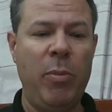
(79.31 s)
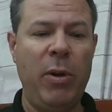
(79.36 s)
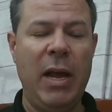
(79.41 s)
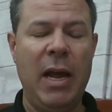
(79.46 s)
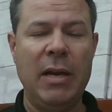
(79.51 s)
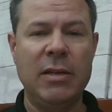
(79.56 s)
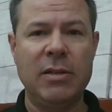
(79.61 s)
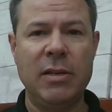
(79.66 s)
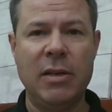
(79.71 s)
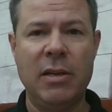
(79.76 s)
It
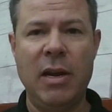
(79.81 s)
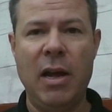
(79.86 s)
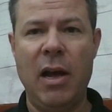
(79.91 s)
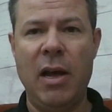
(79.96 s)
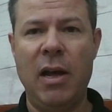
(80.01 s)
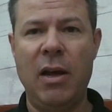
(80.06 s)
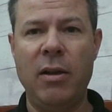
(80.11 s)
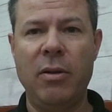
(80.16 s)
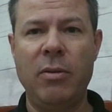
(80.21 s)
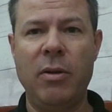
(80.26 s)
has
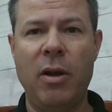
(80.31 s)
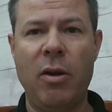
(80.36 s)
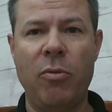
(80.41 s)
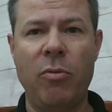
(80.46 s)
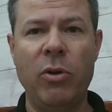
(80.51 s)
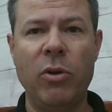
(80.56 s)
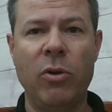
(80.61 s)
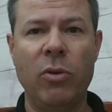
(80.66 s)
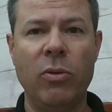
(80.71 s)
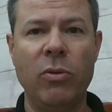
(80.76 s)
a
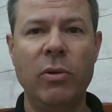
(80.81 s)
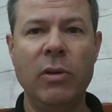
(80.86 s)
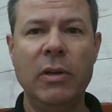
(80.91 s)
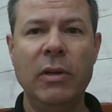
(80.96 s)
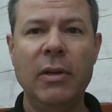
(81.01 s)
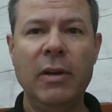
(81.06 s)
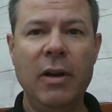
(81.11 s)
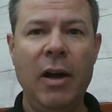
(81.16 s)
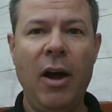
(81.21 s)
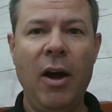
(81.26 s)
real
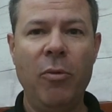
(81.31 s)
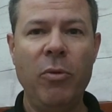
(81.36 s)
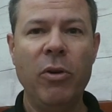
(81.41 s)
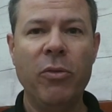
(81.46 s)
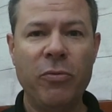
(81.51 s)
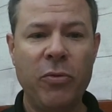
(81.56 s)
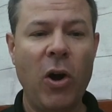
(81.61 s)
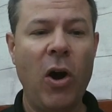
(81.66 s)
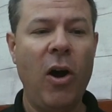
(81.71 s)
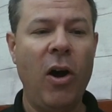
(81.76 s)

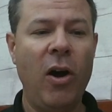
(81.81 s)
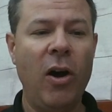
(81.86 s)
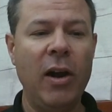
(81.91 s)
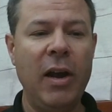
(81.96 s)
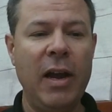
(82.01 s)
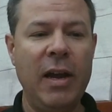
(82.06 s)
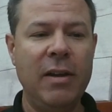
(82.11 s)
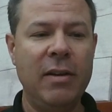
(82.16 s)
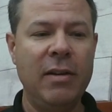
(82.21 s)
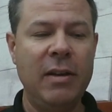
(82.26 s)
frog,
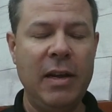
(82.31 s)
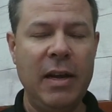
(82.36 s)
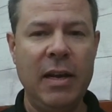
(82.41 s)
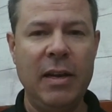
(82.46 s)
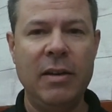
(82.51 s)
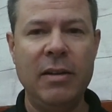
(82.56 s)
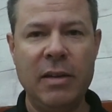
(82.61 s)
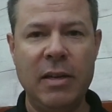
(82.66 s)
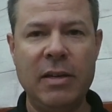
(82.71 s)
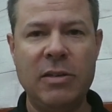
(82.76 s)
and
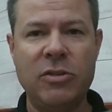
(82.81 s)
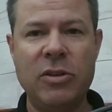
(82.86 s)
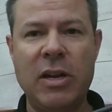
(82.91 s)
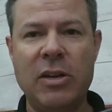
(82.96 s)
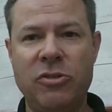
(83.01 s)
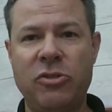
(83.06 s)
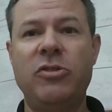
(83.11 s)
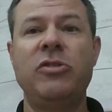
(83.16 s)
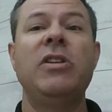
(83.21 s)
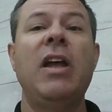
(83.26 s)
it's
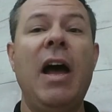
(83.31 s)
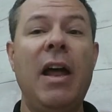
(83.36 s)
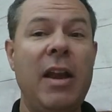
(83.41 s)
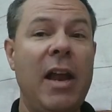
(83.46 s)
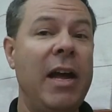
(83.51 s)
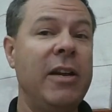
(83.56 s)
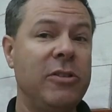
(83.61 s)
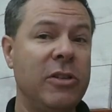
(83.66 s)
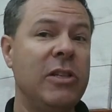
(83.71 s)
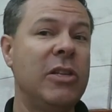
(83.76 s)
a
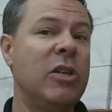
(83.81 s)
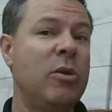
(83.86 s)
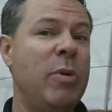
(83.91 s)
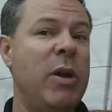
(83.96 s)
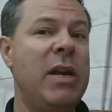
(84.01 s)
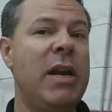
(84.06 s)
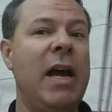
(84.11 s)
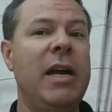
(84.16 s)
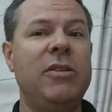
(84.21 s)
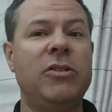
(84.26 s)
little
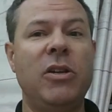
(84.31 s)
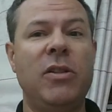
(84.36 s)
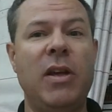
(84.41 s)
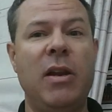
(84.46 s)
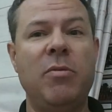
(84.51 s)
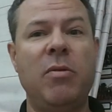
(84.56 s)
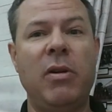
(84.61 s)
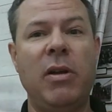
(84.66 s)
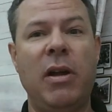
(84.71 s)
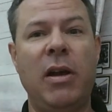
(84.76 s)
bit nicer
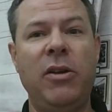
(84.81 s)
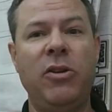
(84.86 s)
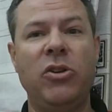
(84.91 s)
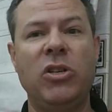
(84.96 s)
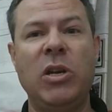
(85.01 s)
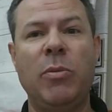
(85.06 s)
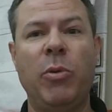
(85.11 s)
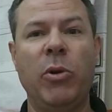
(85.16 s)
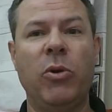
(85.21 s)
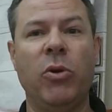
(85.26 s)
than your
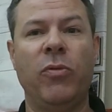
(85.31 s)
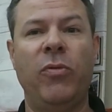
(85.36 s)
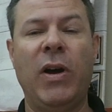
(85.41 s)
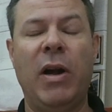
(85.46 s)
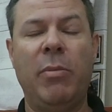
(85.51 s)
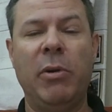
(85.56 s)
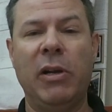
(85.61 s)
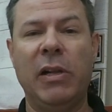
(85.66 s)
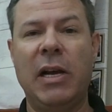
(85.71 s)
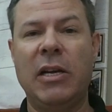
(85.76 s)
typical
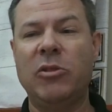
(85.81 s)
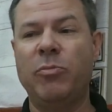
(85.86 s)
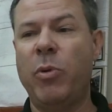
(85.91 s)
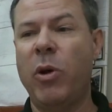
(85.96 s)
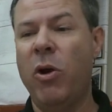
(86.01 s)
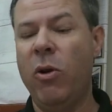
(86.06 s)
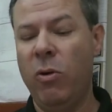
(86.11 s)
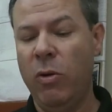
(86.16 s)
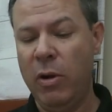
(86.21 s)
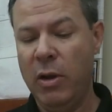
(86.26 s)
fiberglass
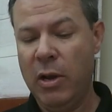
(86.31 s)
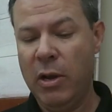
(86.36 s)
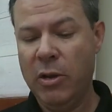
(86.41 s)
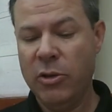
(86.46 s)
bow.